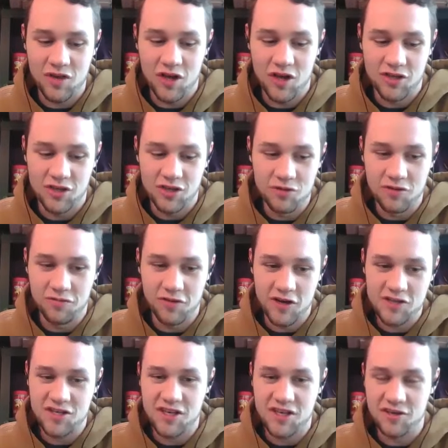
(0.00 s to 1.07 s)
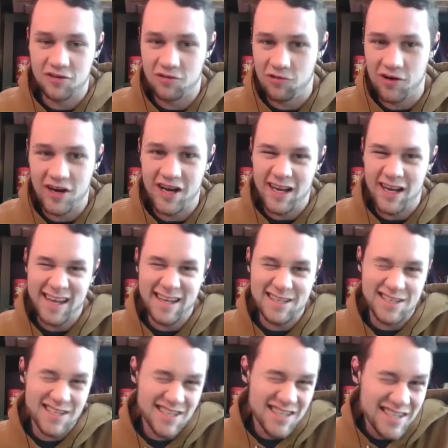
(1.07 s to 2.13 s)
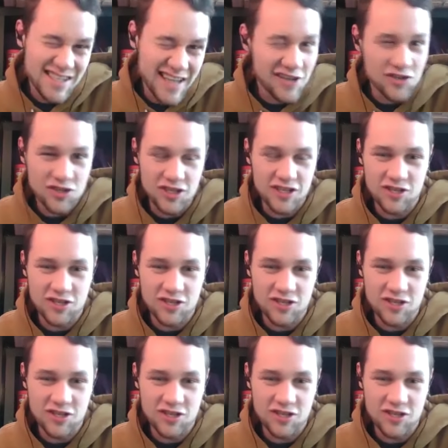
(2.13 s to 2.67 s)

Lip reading: a university degree is essentially